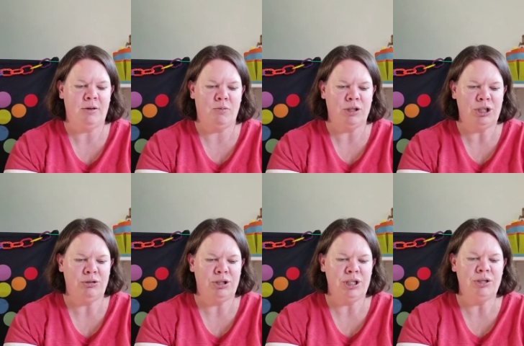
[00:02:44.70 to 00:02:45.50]
what you
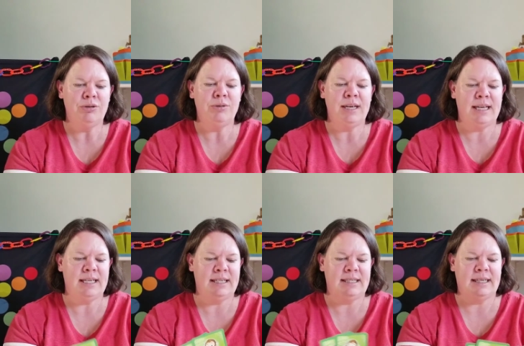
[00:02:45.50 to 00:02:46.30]
do
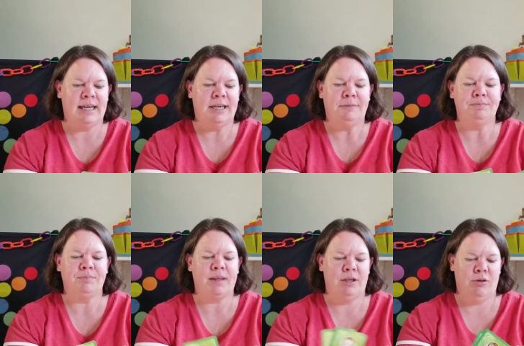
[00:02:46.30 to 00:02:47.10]
is
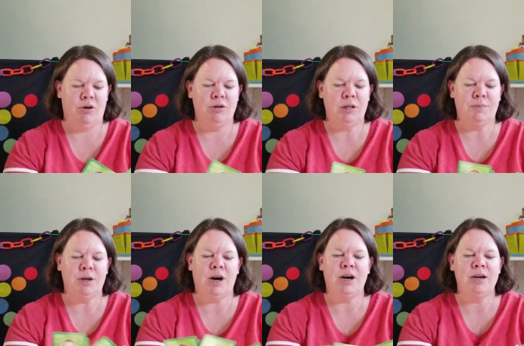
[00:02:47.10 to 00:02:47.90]
you hold up a
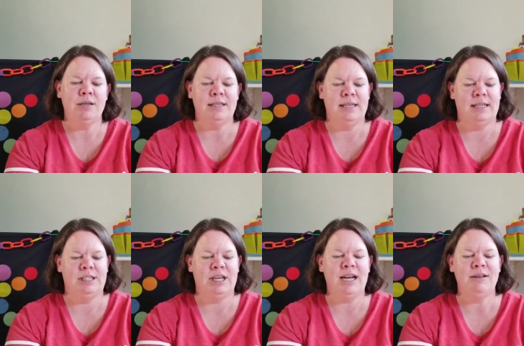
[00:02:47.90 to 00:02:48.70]
card and the
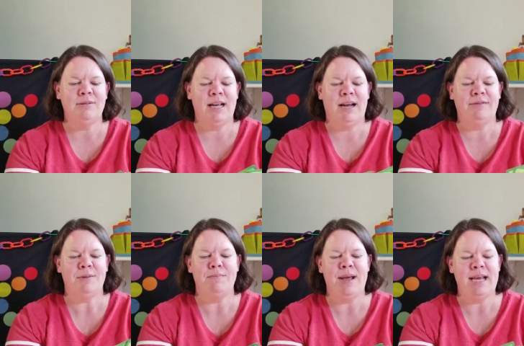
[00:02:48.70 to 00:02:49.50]
child would have to
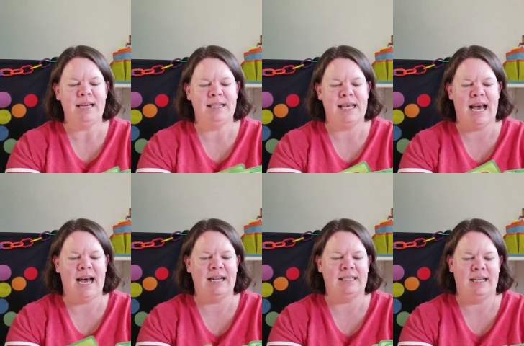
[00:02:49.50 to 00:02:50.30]
make
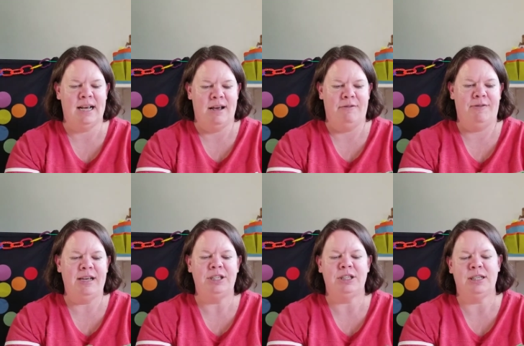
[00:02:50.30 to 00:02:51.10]
that
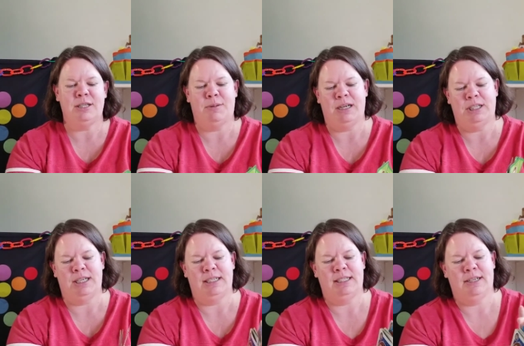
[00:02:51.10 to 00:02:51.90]
facial
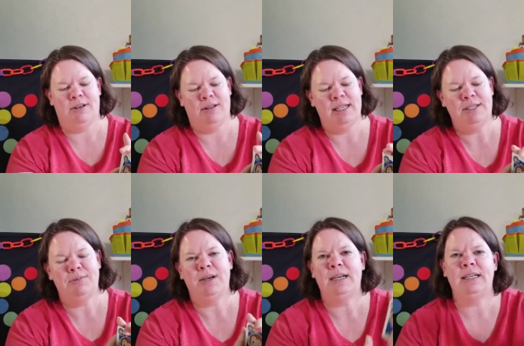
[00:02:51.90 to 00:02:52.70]
expression. So this
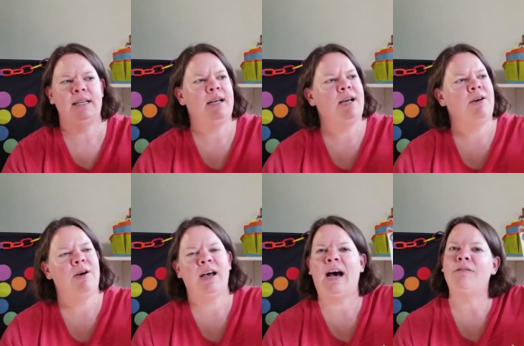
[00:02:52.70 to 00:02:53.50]
one,
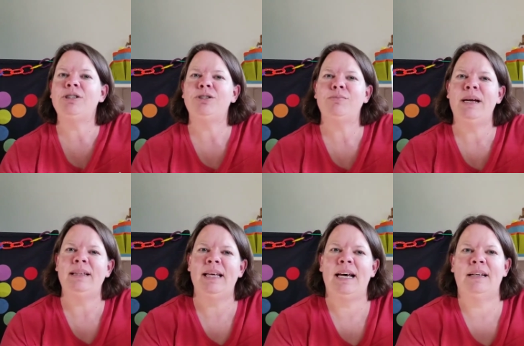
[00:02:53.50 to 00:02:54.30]
how would you
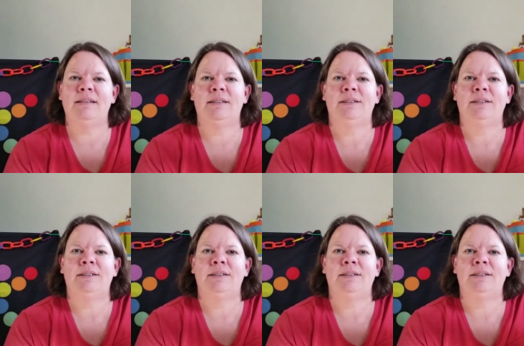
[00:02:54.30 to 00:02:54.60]
make that?